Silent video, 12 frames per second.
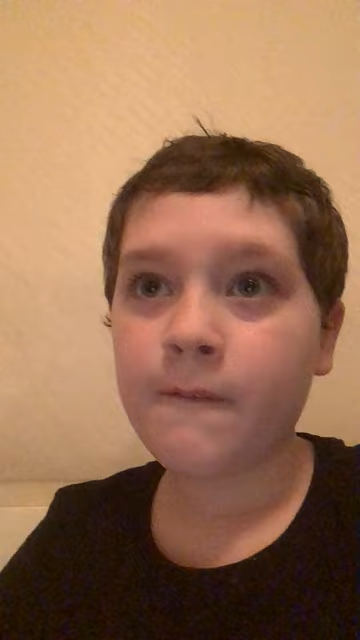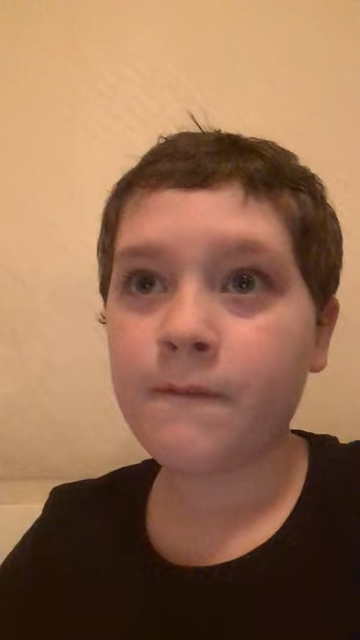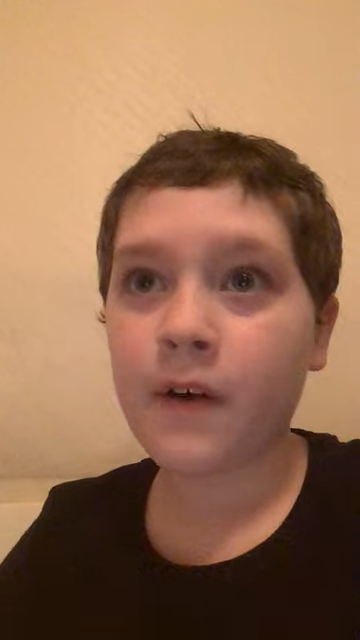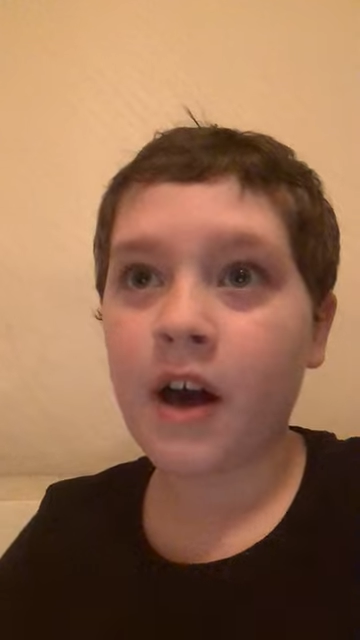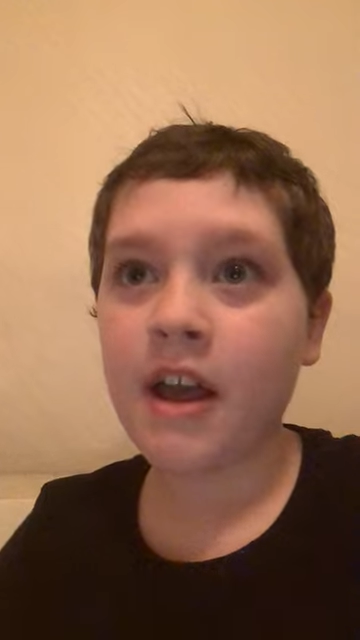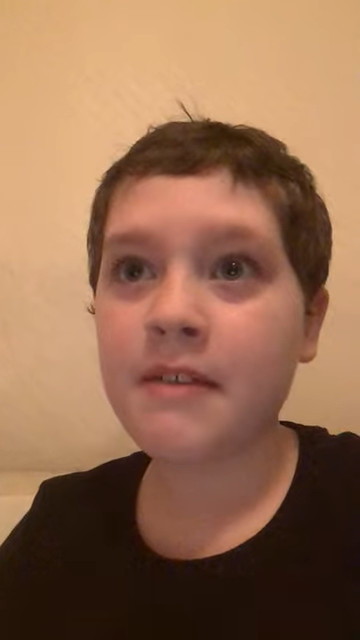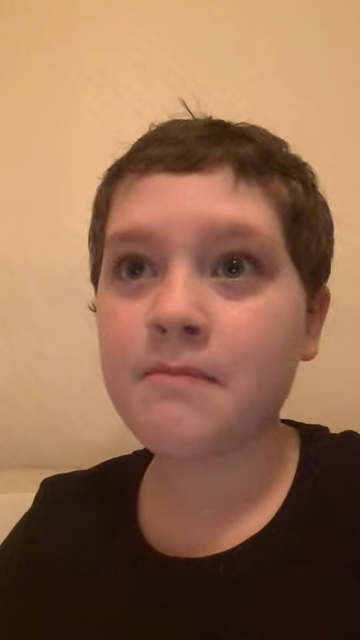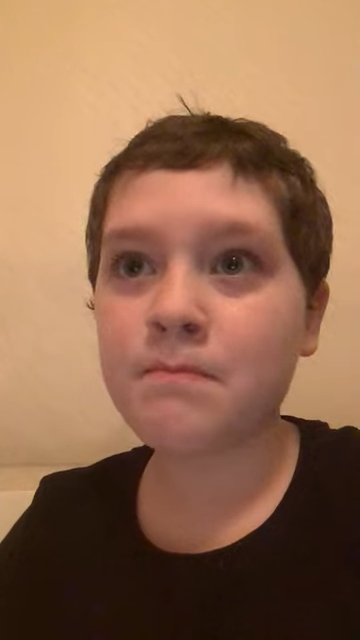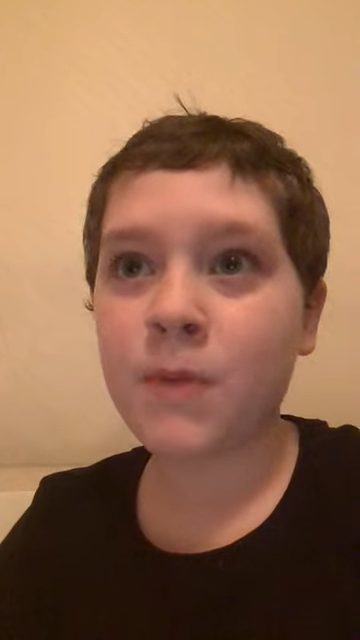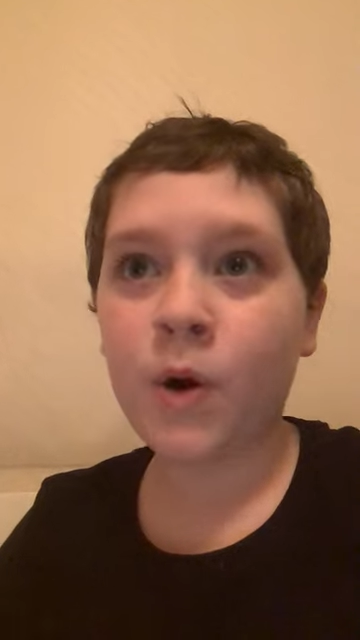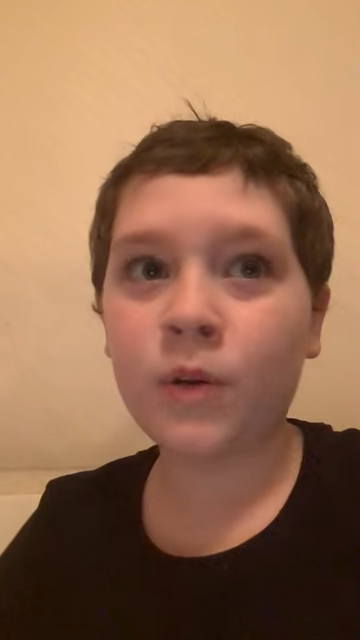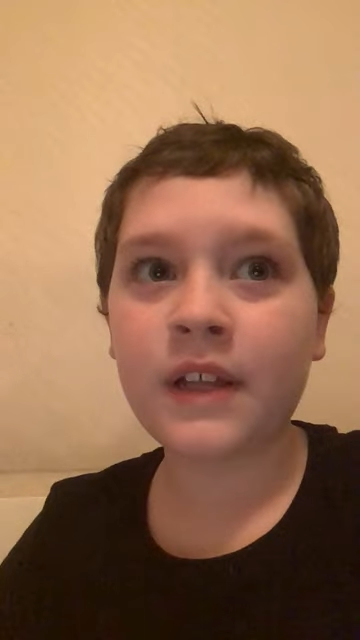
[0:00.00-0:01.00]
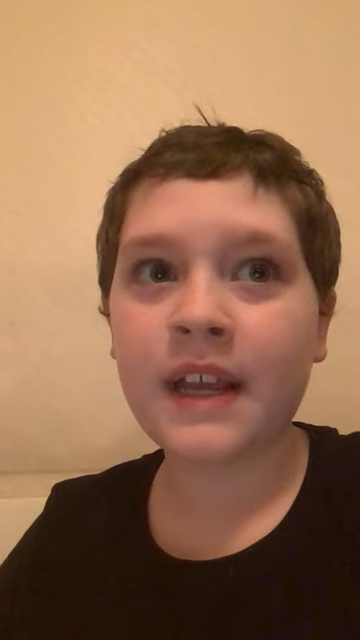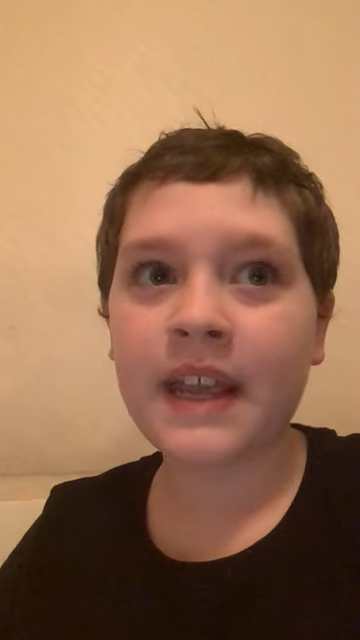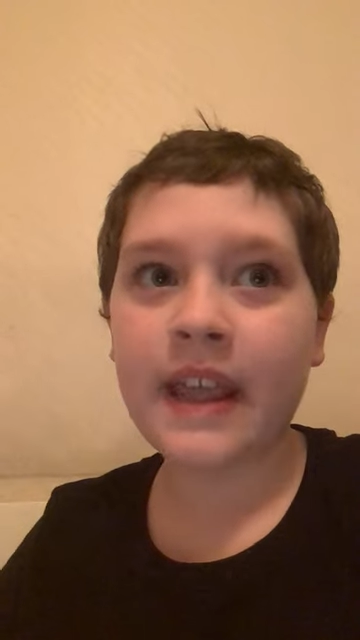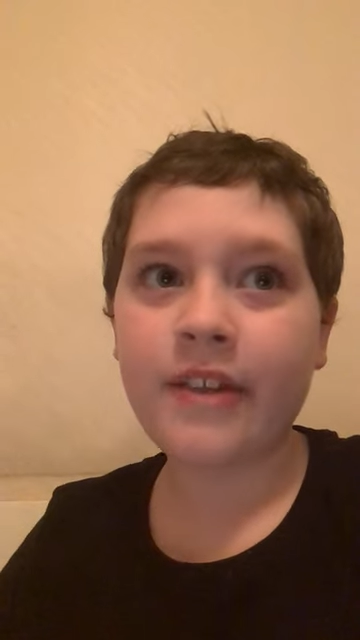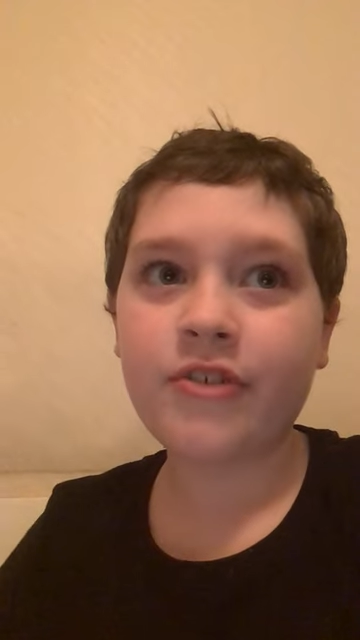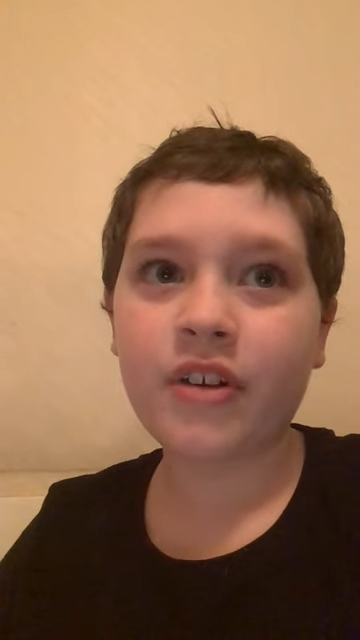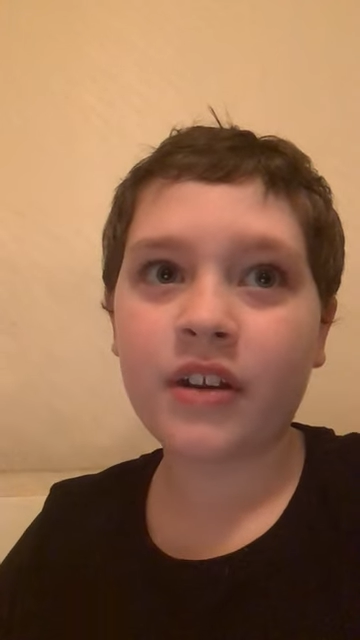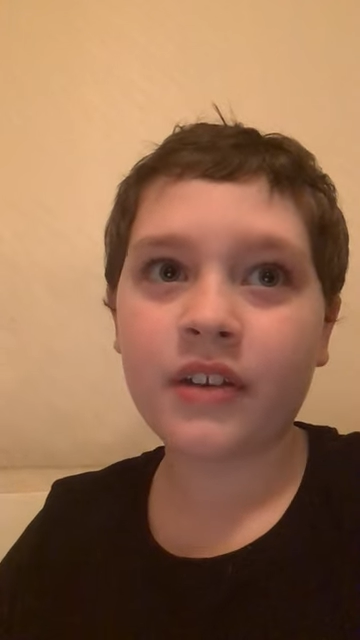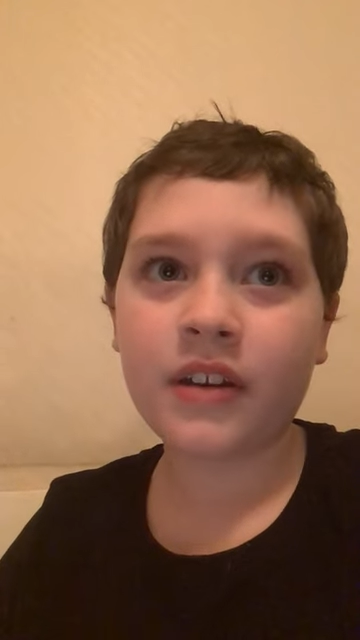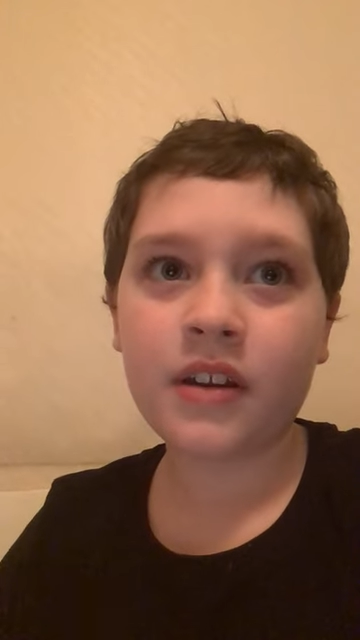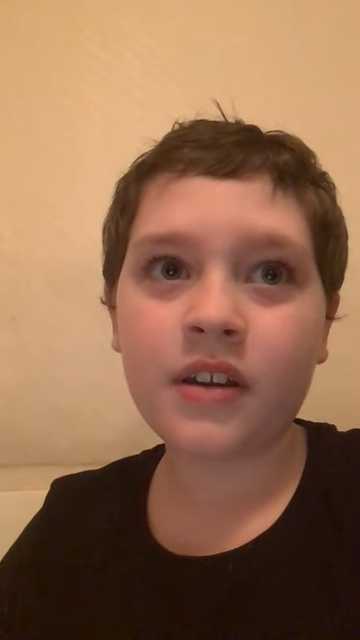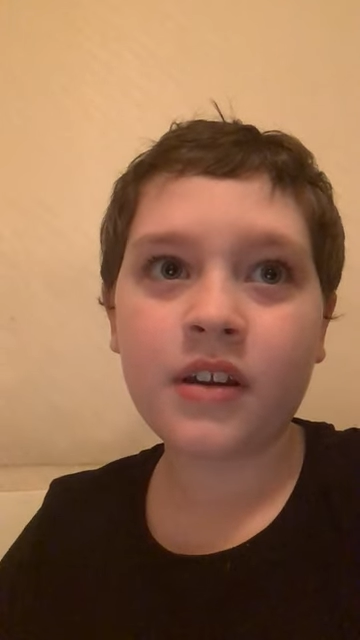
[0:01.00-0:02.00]
fine mauling each
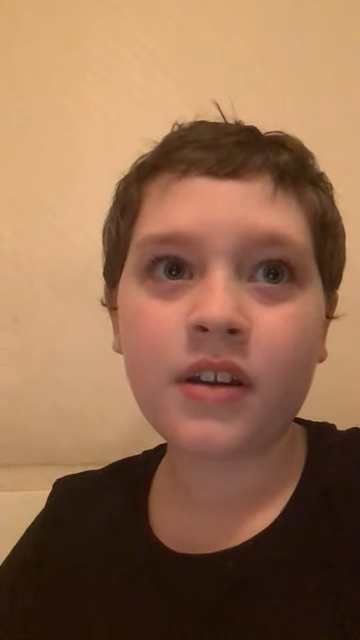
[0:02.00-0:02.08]
other.